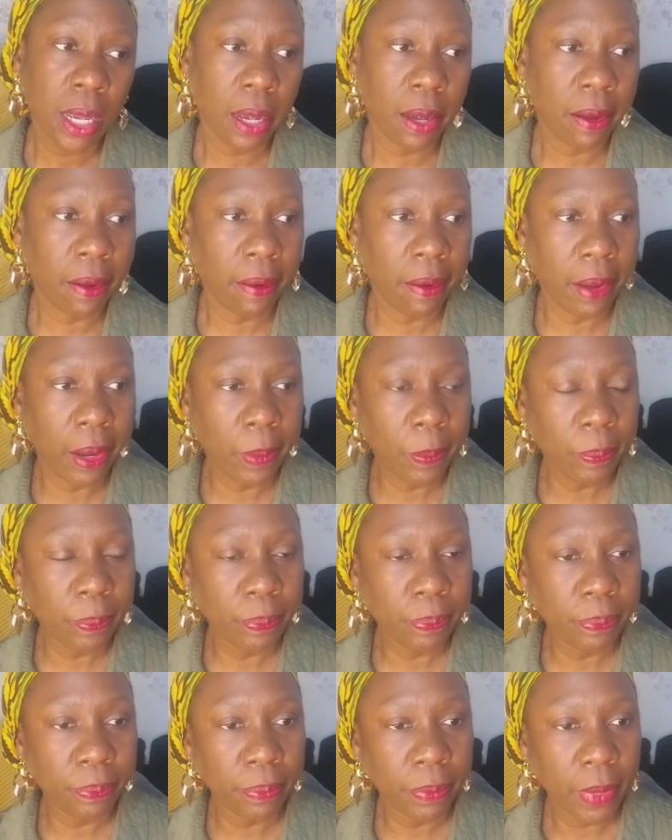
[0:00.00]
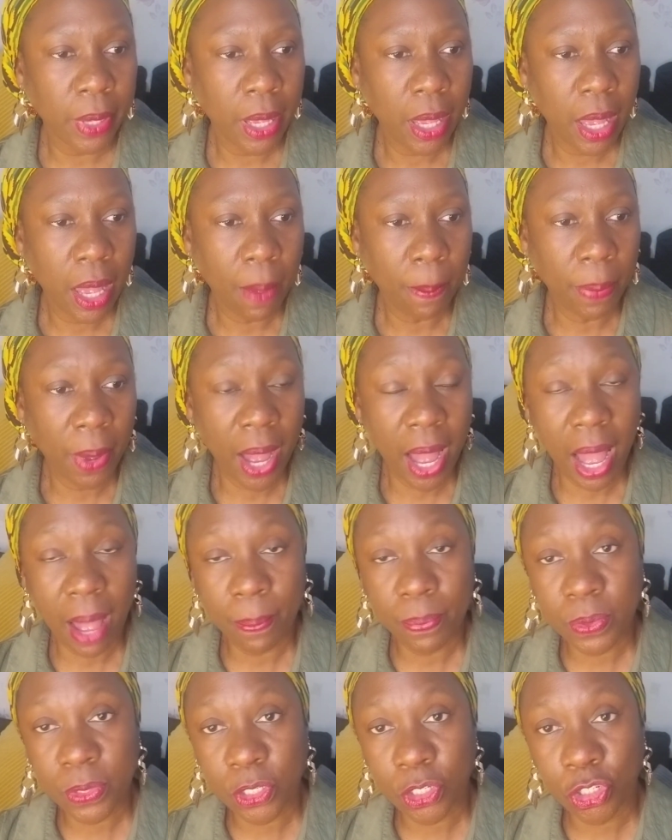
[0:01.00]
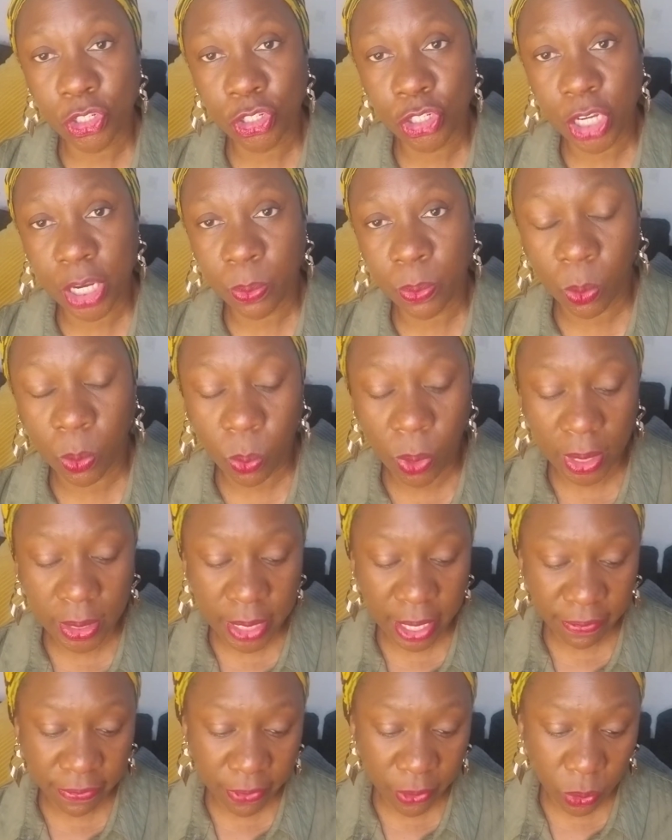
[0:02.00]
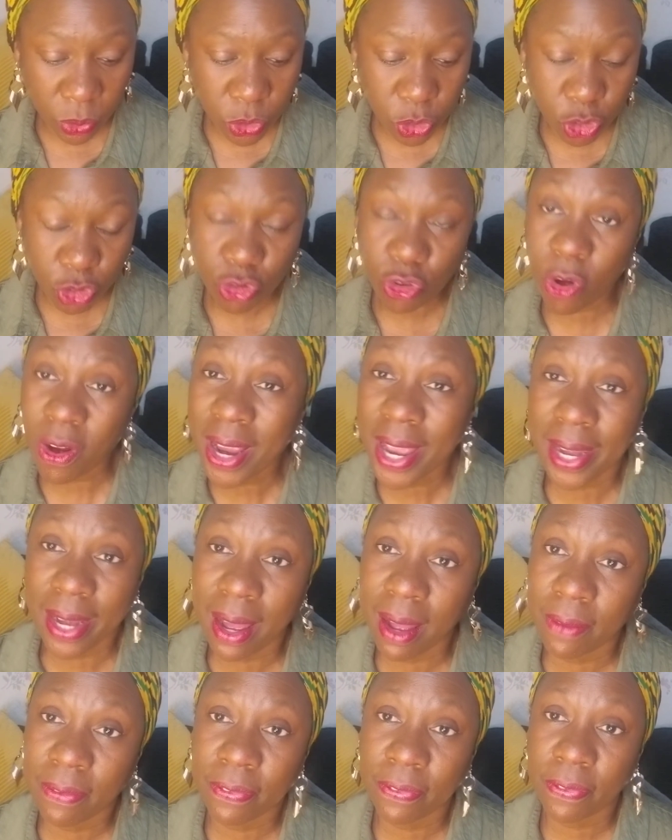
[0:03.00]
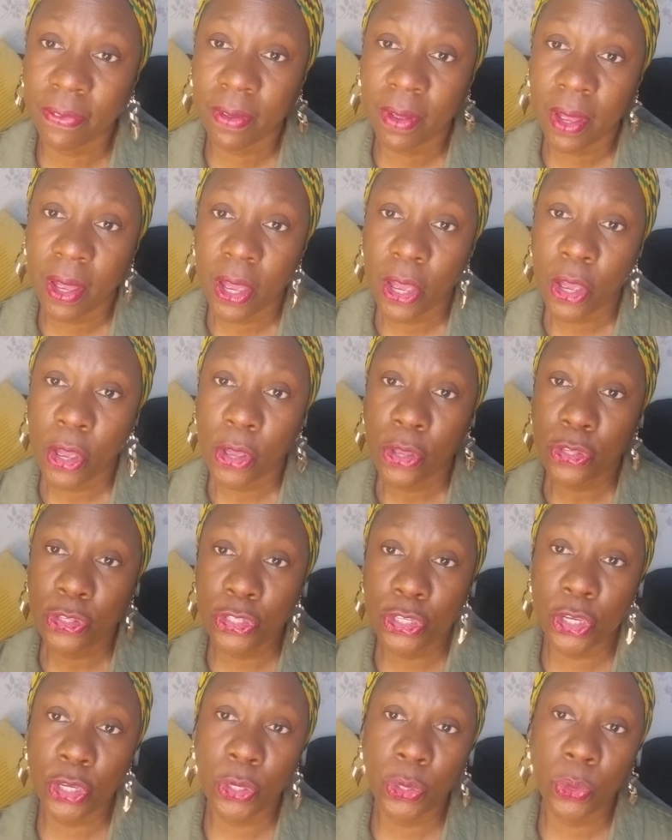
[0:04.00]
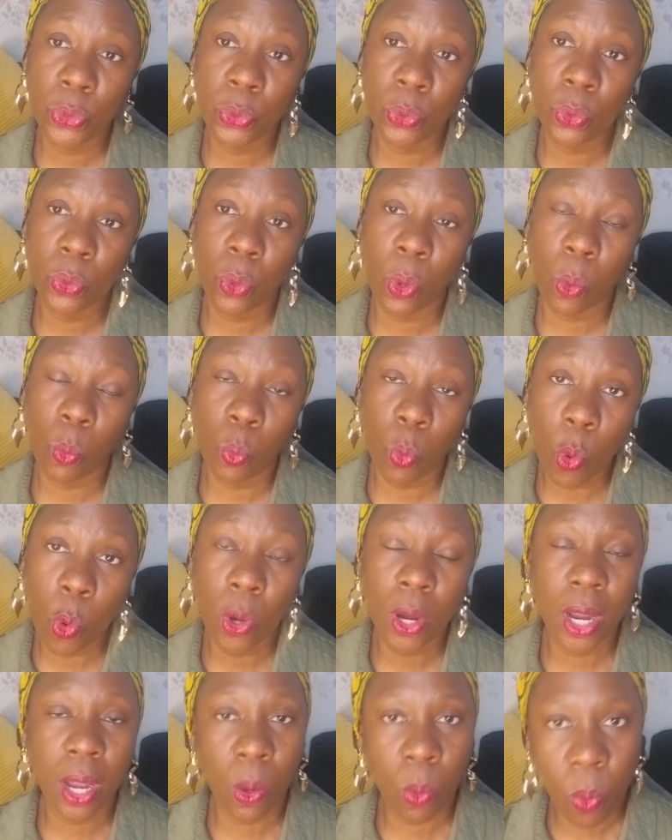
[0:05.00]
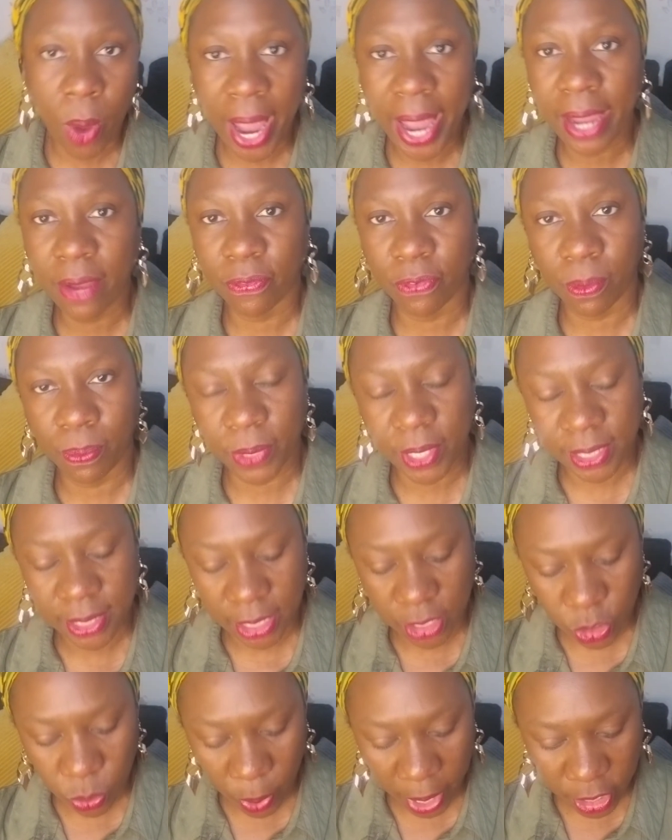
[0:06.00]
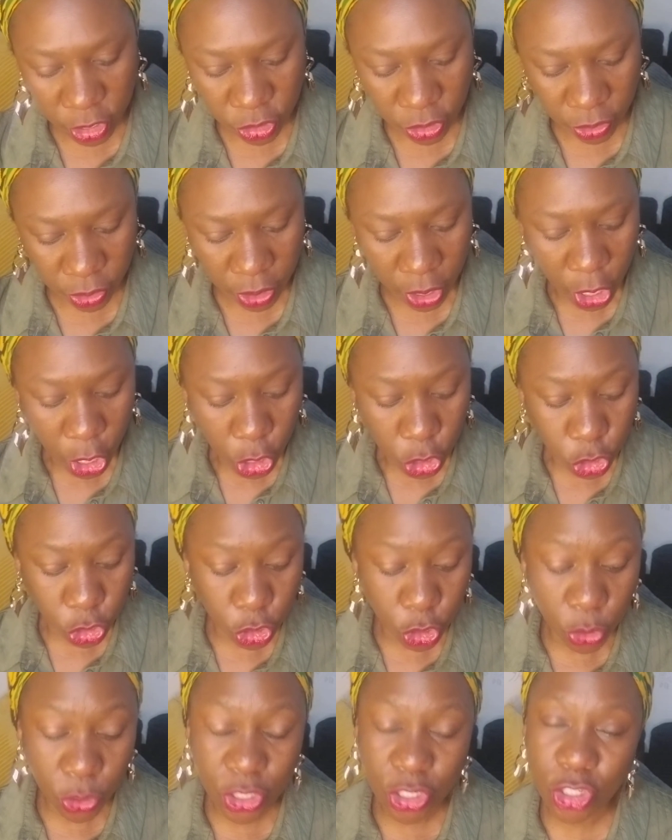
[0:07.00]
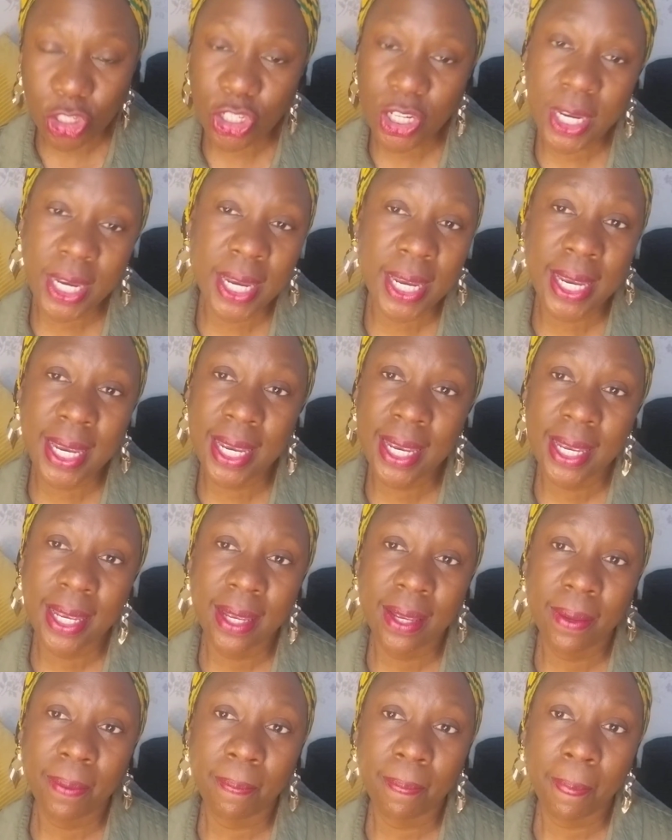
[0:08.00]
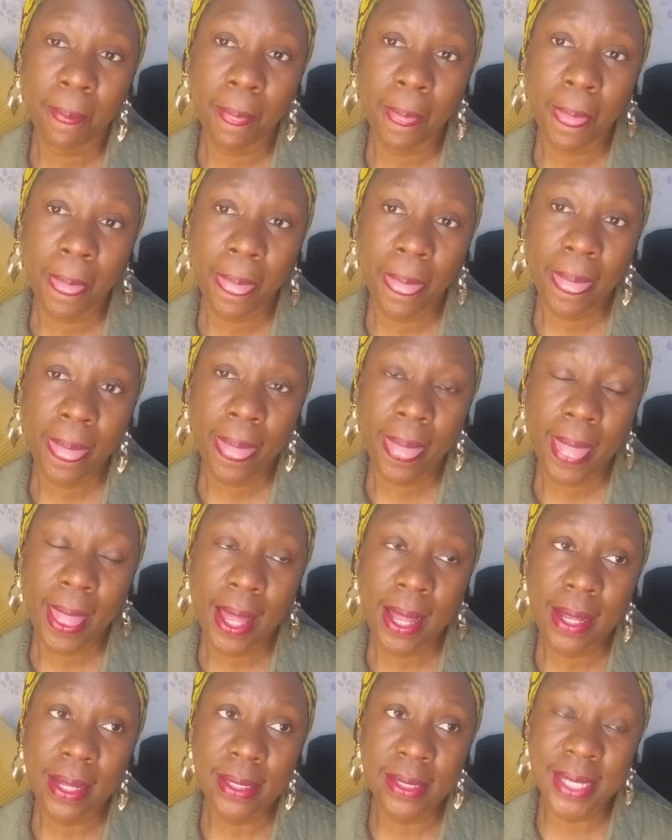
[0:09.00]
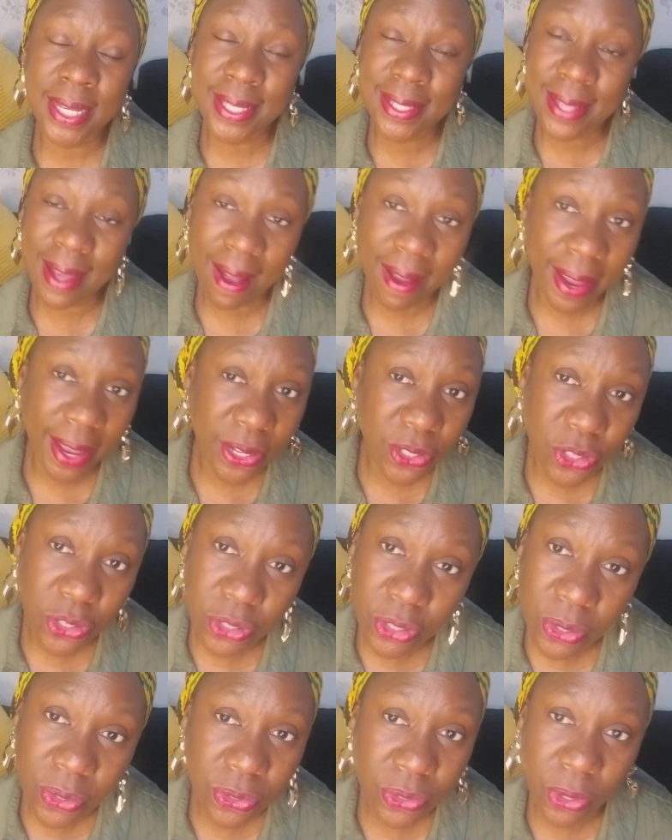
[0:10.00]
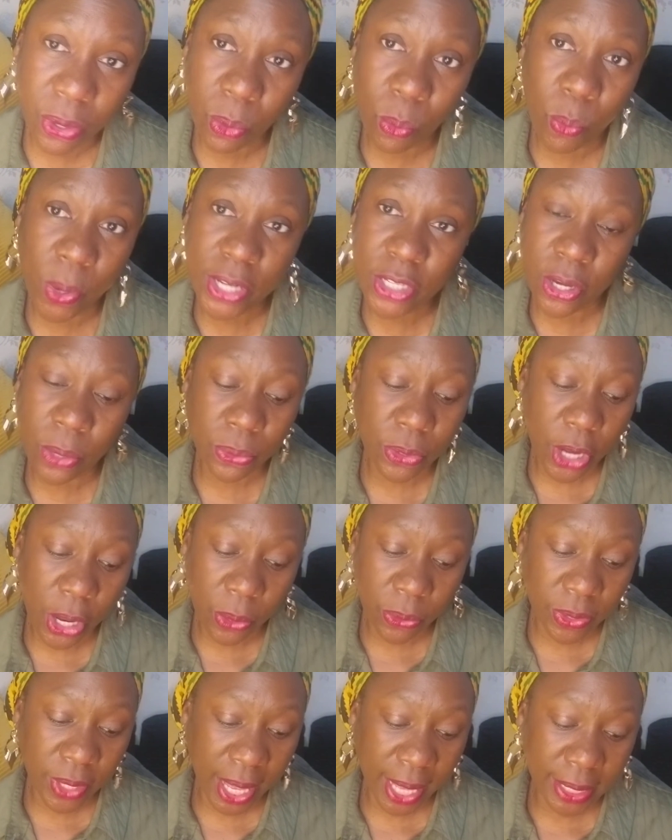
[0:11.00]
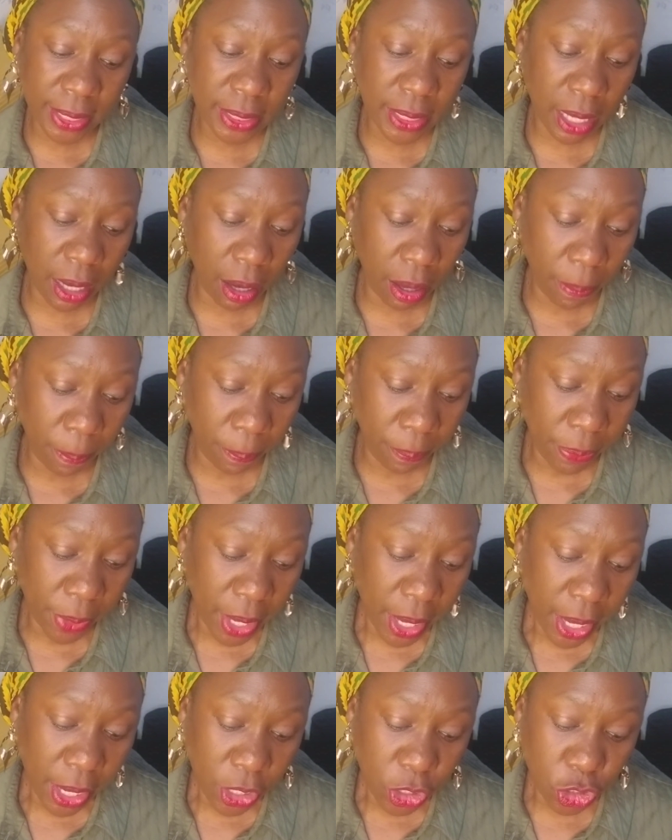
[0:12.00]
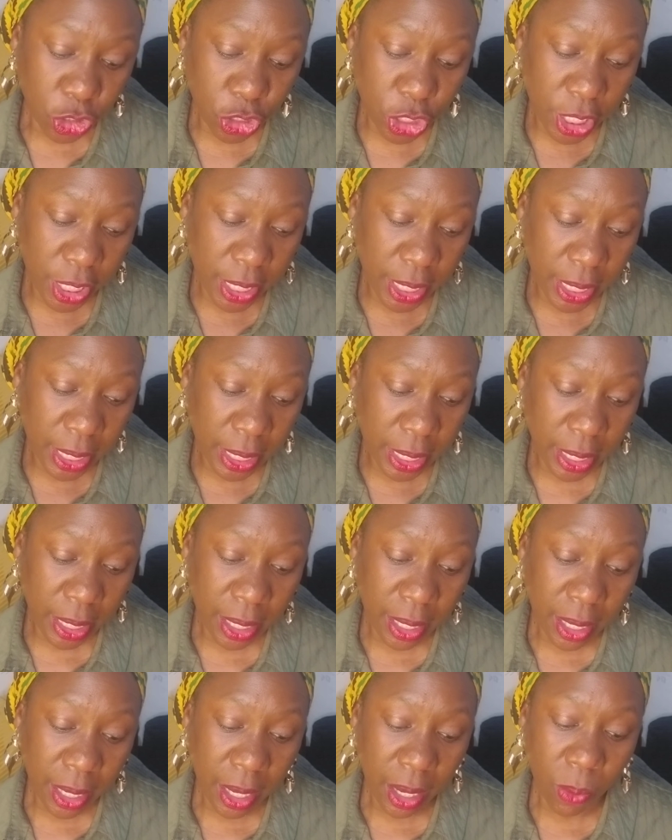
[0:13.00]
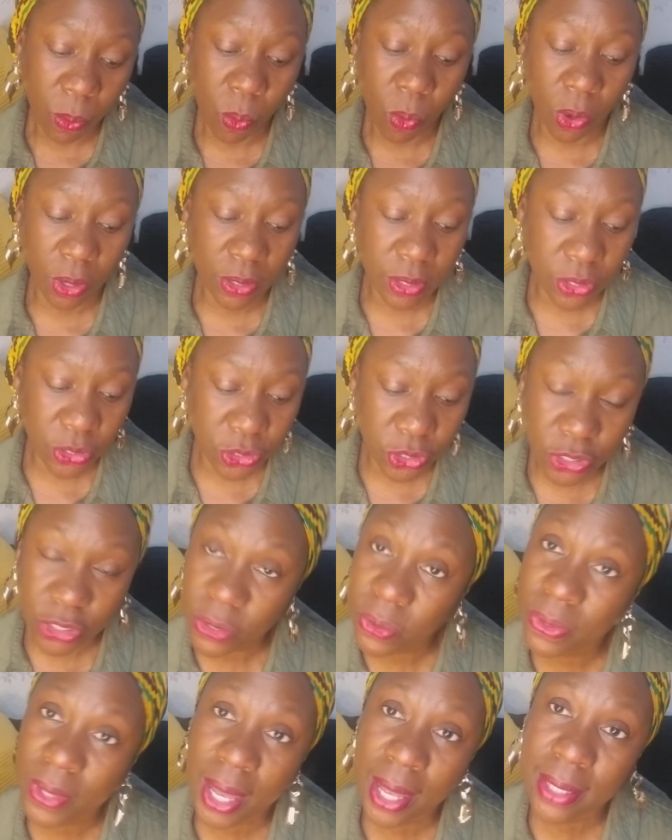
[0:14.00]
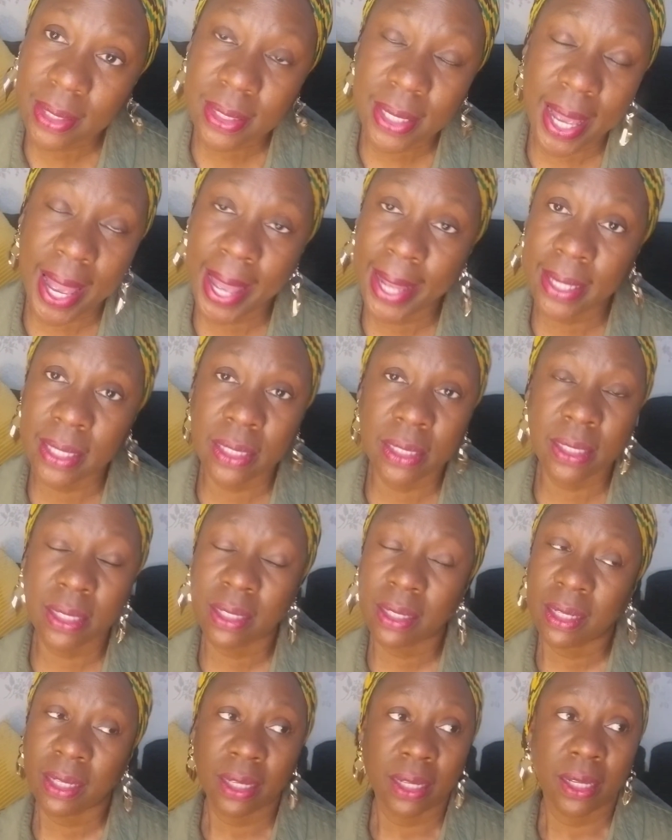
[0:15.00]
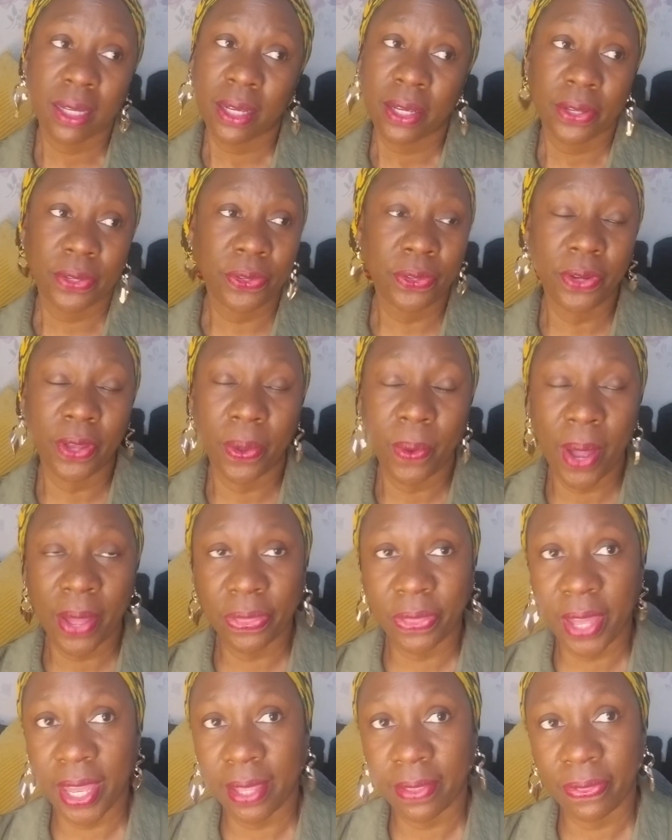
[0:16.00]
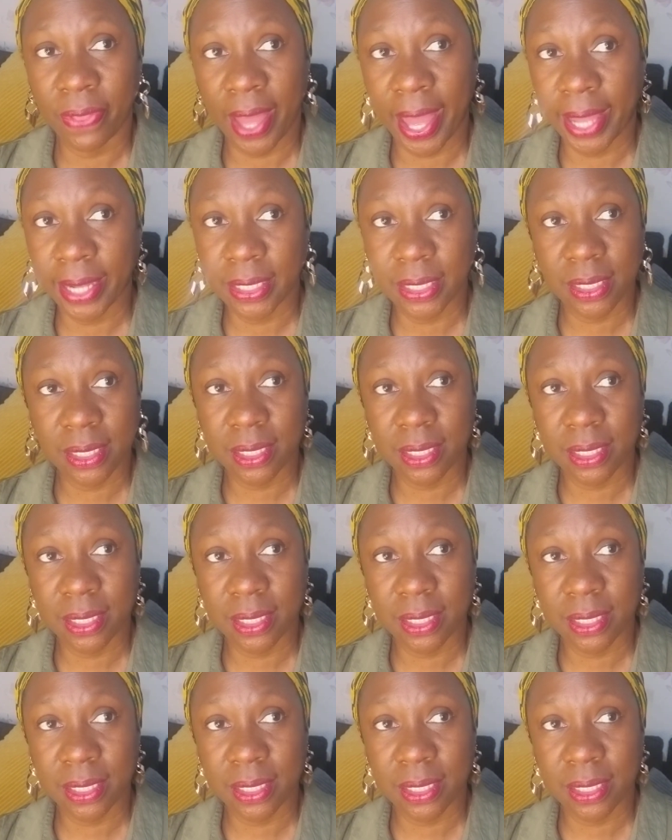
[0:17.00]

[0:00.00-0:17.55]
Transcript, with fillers: Um, perhaps she one day feel strong enough to walk away from this situation should she desire to do so. We don't know that um, she wants to do that. And, you know, I think that